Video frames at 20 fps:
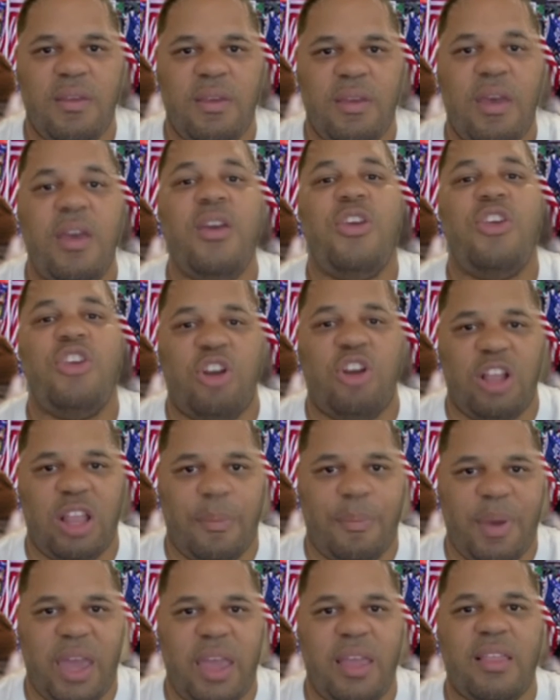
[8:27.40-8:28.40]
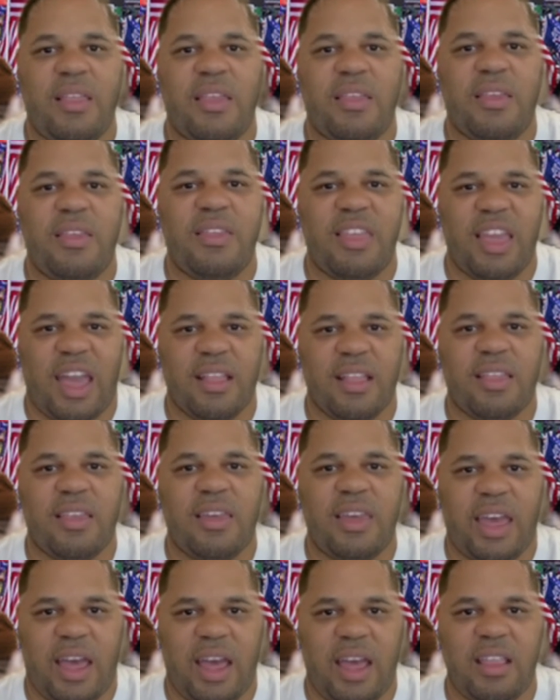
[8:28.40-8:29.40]
you're going to pay the exact
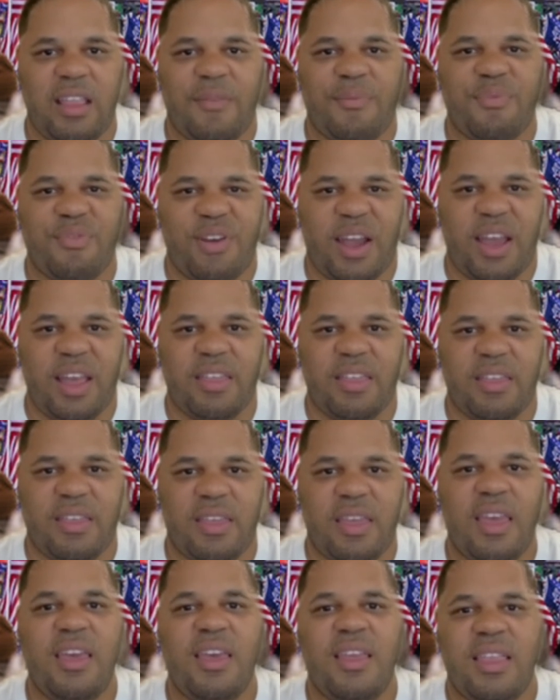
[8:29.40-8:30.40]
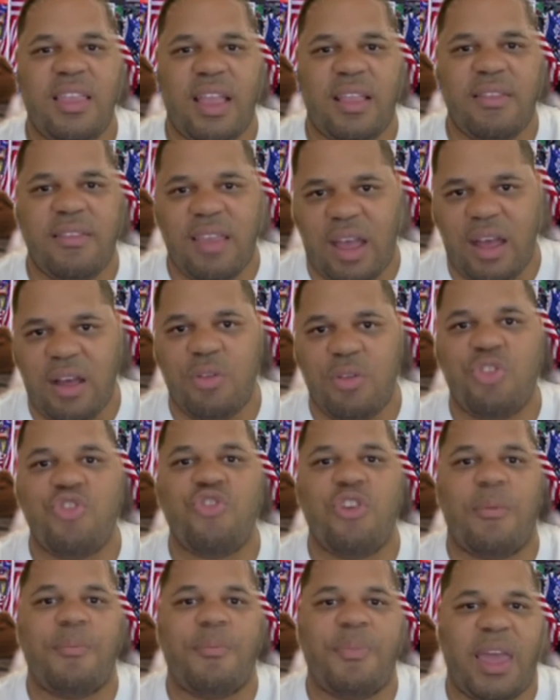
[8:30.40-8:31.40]
kind of price that Donald
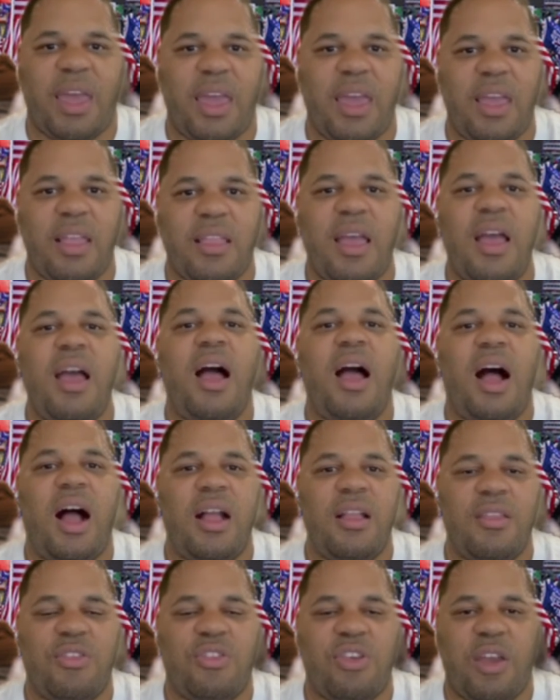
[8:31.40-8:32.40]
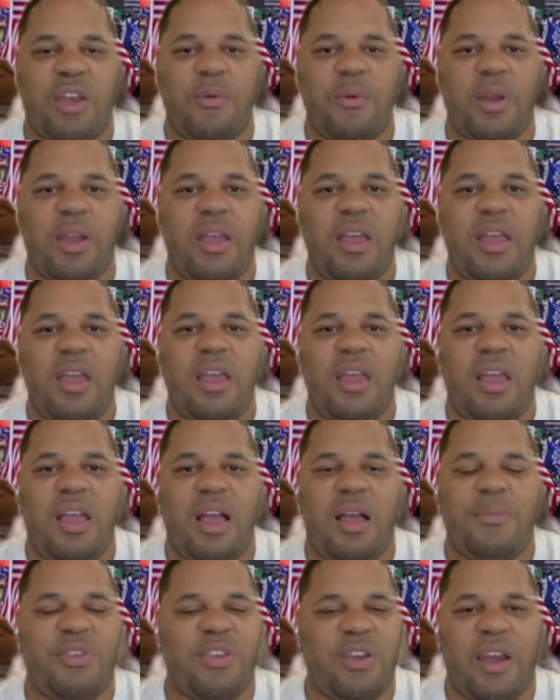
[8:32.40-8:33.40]
Trump paid on January, I'm
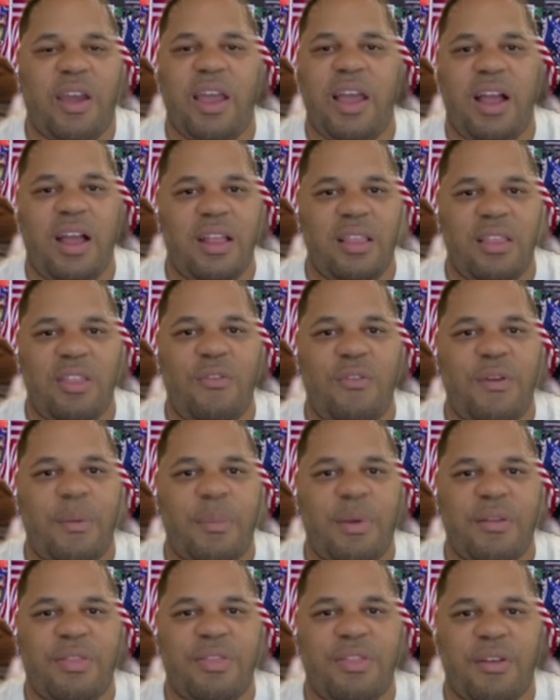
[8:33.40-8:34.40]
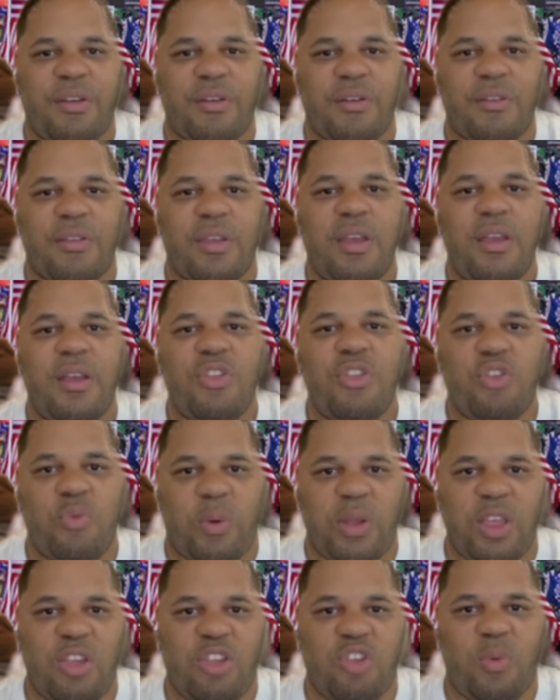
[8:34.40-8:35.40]
sorry, on November 3rd,
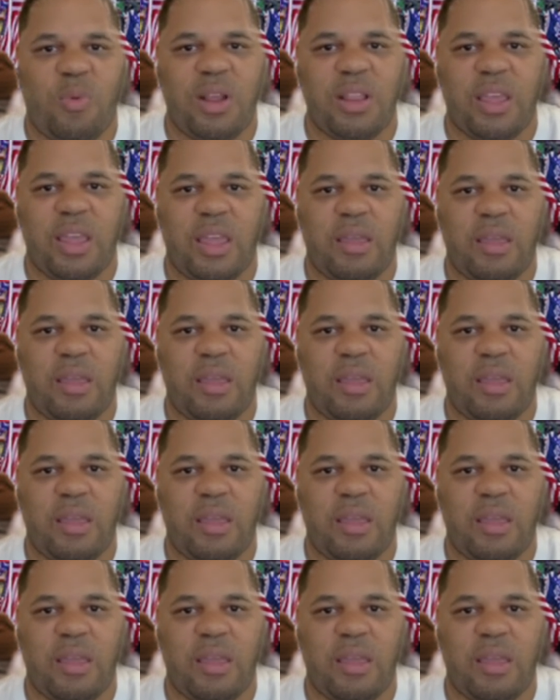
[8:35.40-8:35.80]
2020.